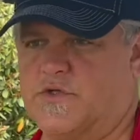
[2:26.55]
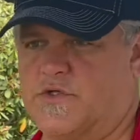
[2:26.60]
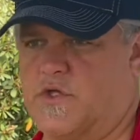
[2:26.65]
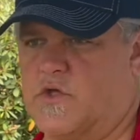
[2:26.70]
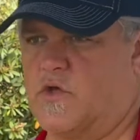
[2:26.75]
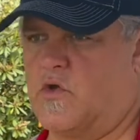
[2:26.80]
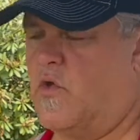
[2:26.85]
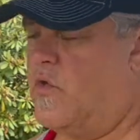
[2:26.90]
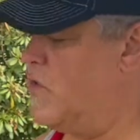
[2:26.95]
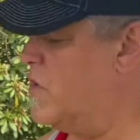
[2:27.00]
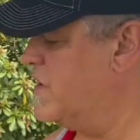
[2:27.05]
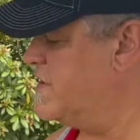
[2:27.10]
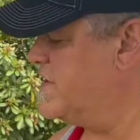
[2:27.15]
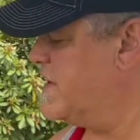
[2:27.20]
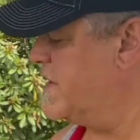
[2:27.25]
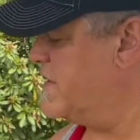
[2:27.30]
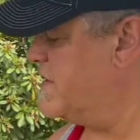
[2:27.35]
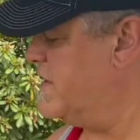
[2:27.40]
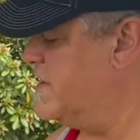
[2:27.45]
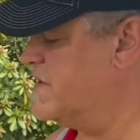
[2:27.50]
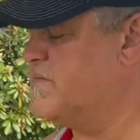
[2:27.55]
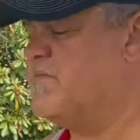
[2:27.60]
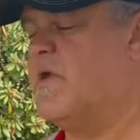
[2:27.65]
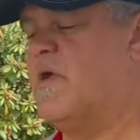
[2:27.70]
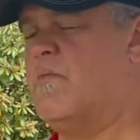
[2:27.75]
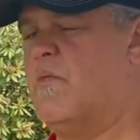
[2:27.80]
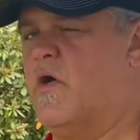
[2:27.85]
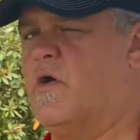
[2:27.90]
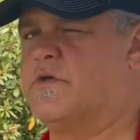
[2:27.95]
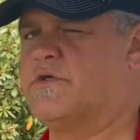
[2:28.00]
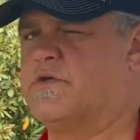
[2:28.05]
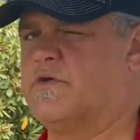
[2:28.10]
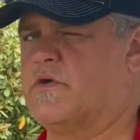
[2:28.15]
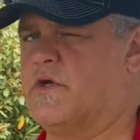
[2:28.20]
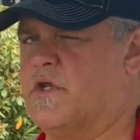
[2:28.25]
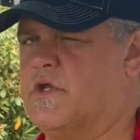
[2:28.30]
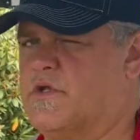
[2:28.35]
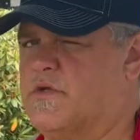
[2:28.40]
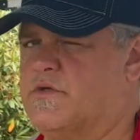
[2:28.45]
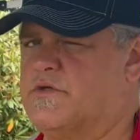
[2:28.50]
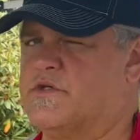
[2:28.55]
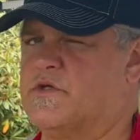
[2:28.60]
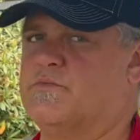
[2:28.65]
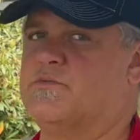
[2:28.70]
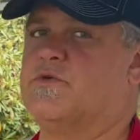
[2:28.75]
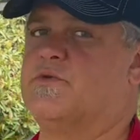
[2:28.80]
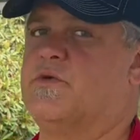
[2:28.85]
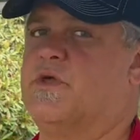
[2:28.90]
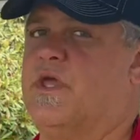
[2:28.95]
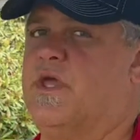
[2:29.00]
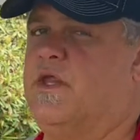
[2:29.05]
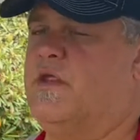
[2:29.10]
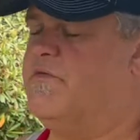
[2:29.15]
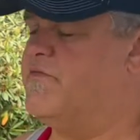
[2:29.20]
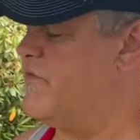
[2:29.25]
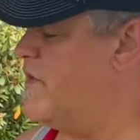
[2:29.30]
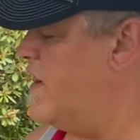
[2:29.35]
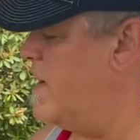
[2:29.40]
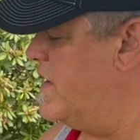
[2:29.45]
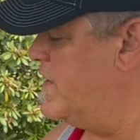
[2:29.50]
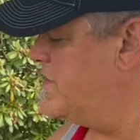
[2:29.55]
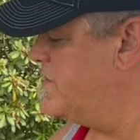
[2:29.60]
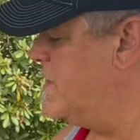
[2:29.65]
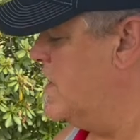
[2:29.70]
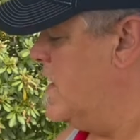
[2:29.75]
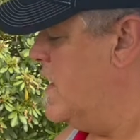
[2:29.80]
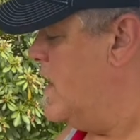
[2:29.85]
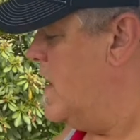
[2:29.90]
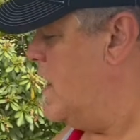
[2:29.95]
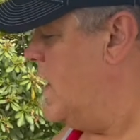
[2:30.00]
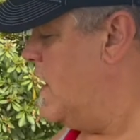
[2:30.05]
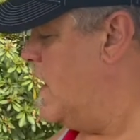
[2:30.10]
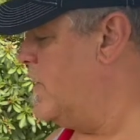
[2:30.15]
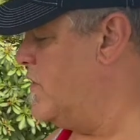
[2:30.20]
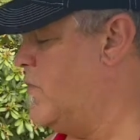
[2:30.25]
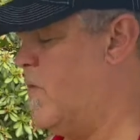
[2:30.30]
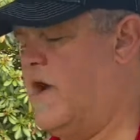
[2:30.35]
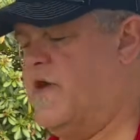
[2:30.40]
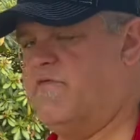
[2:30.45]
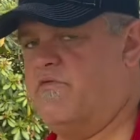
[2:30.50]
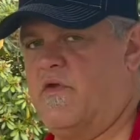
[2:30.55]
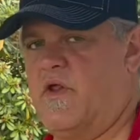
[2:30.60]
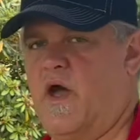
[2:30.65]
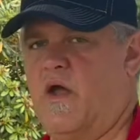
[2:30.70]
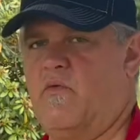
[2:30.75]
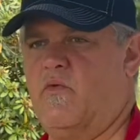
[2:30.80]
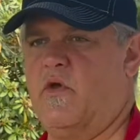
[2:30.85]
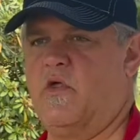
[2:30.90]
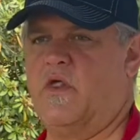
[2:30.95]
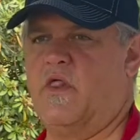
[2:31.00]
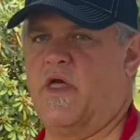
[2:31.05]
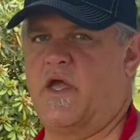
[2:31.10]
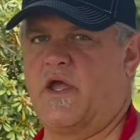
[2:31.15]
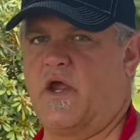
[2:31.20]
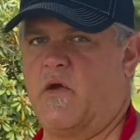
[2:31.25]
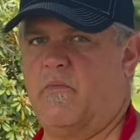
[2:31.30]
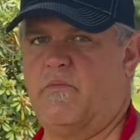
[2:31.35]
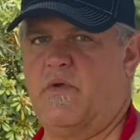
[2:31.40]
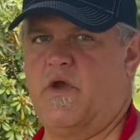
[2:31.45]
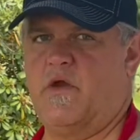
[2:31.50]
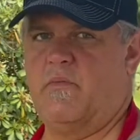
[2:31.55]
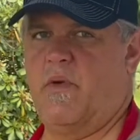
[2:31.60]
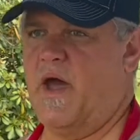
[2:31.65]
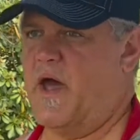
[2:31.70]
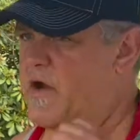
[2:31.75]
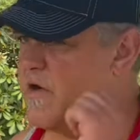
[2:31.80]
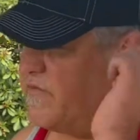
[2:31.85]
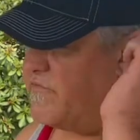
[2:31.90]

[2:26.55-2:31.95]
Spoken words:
or the quarters like this, but I'm also gonna do some zucchini fries. The wife and I really like our beer battered